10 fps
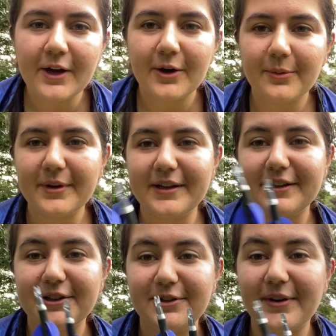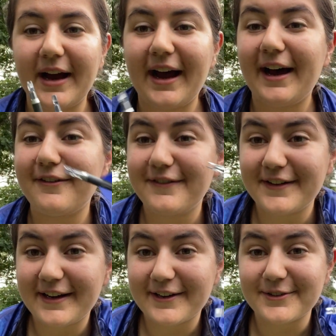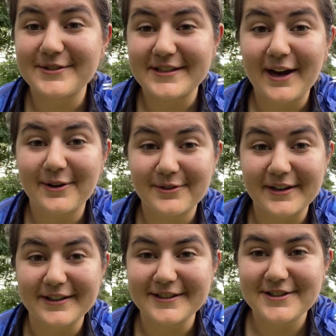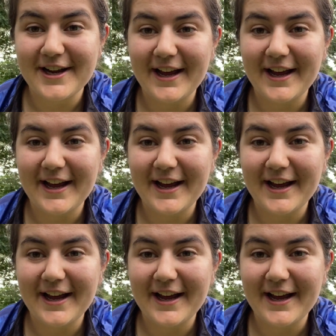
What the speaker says: when you have an arrow downrange